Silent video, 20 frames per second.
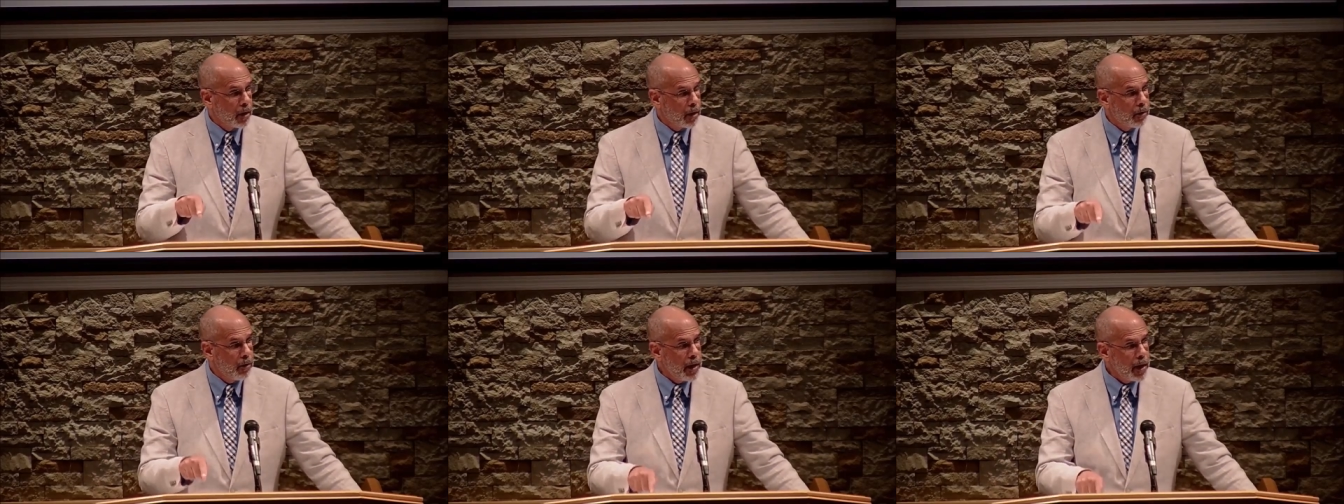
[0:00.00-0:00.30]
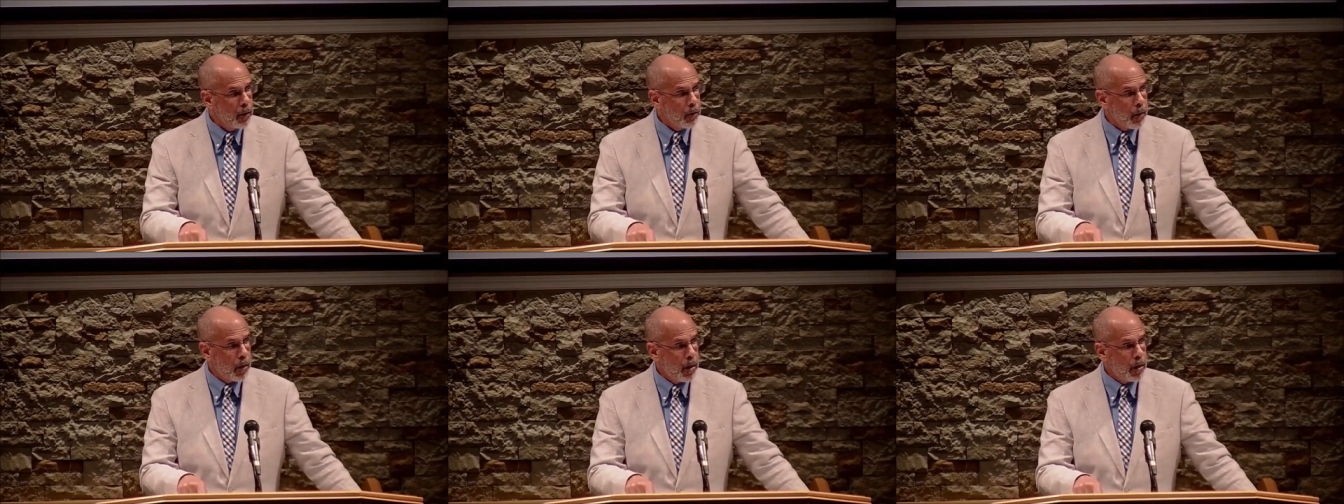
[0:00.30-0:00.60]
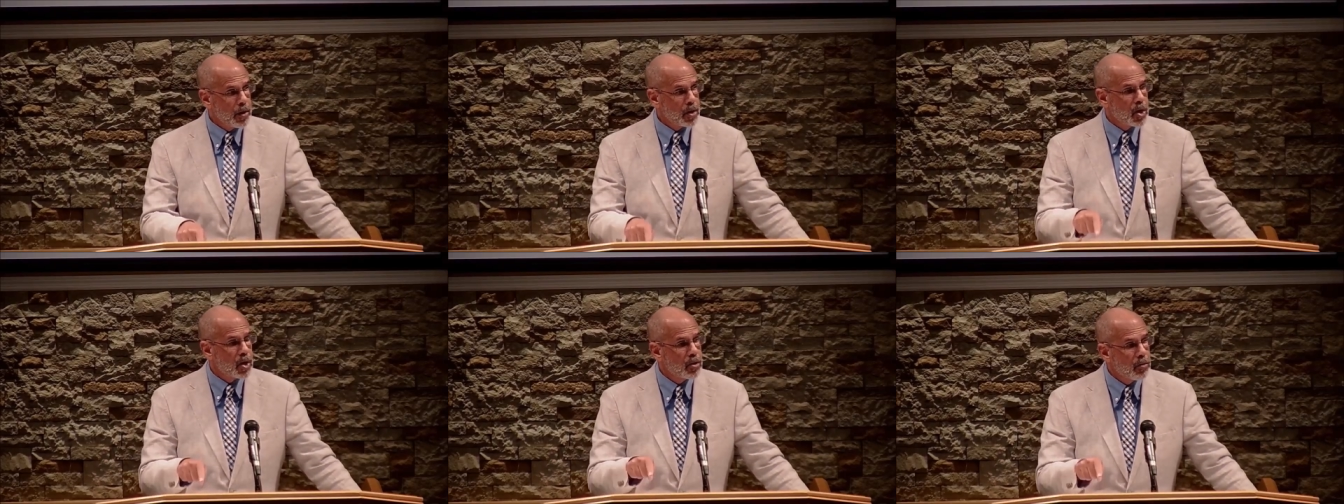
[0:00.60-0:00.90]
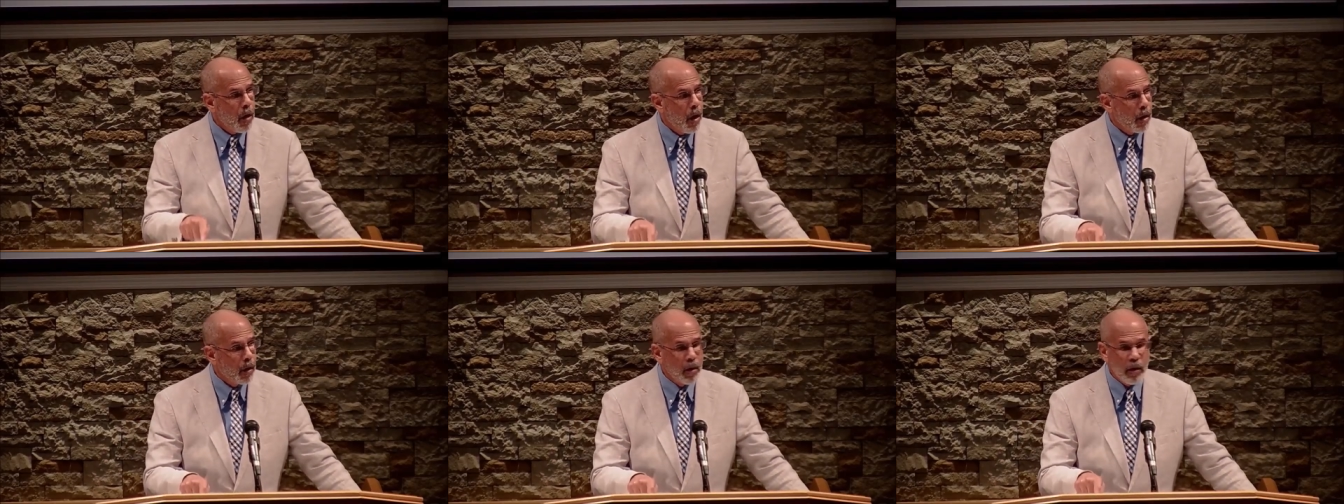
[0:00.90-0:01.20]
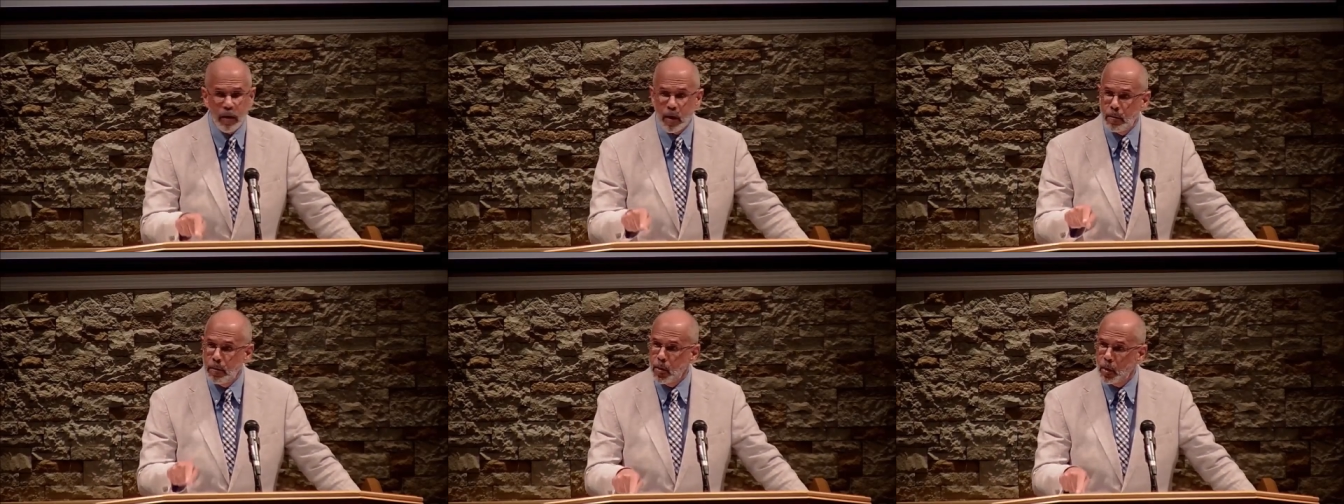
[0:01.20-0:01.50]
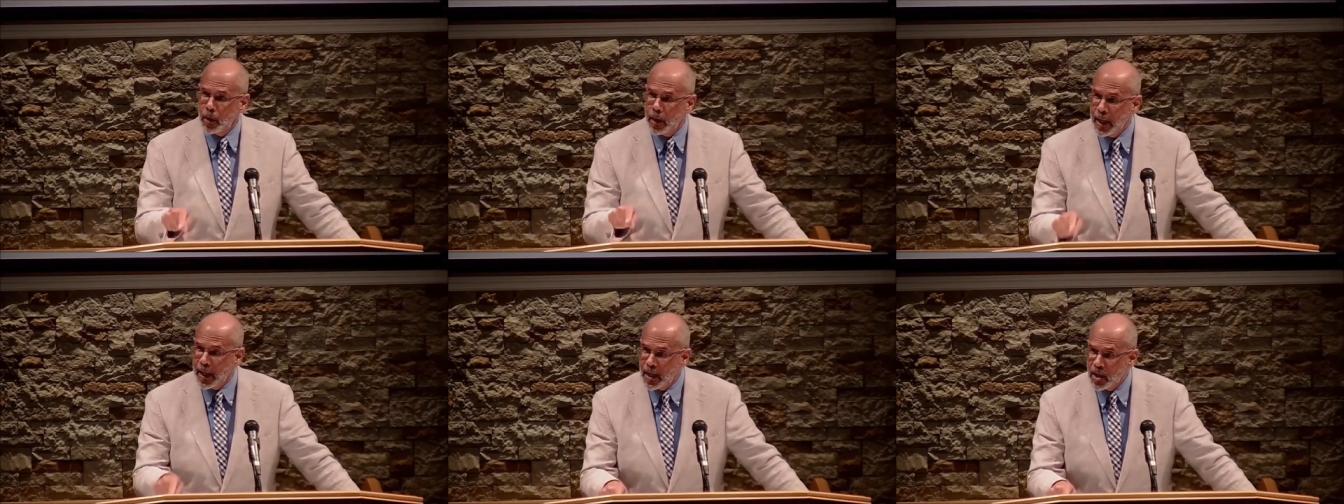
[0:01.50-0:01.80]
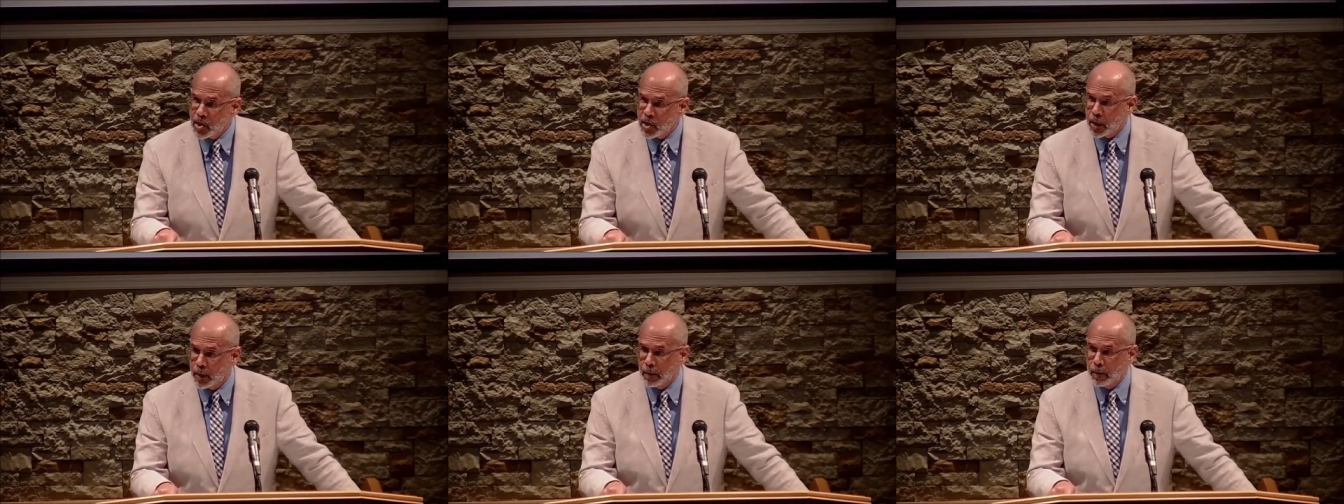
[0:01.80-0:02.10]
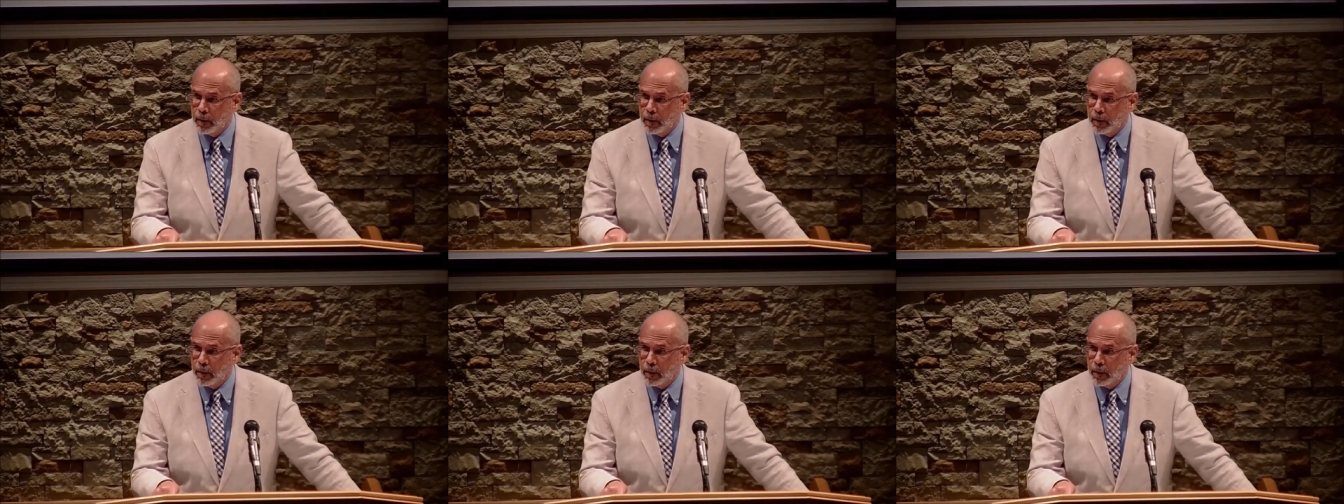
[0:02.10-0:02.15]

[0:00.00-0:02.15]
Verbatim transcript: Greek word is stronger than mutilation.